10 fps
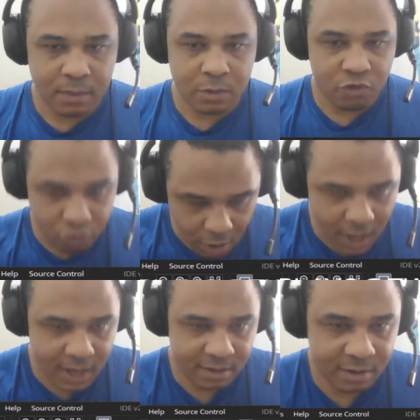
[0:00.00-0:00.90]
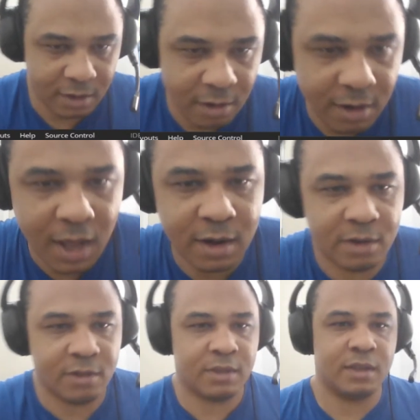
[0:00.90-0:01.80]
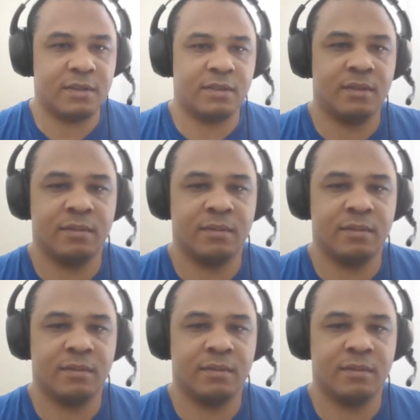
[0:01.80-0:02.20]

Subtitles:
trying to learn how to do this.